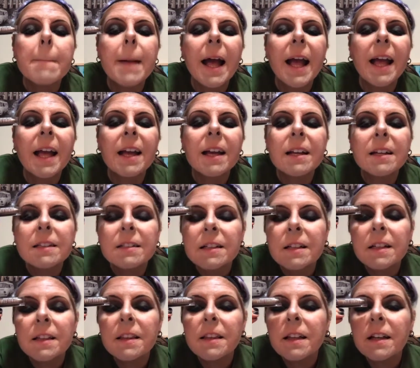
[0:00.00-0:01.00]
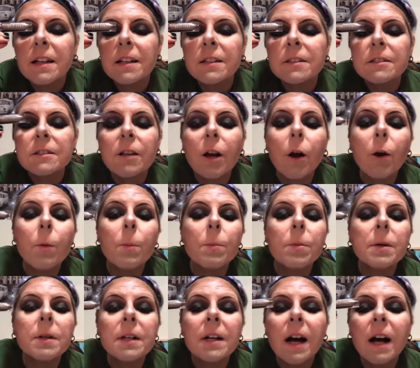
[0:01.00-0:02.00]
and the taupe
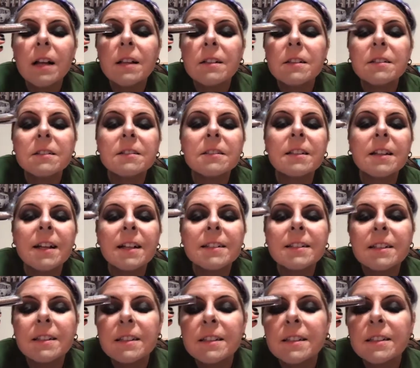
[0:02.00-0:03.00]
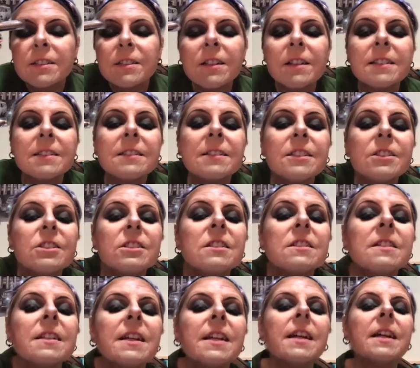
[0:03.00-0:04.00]
colors that I did in the transition
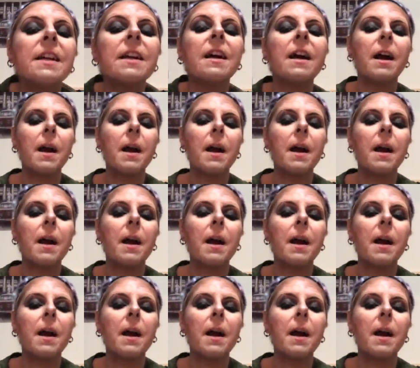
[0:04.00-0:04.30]
here.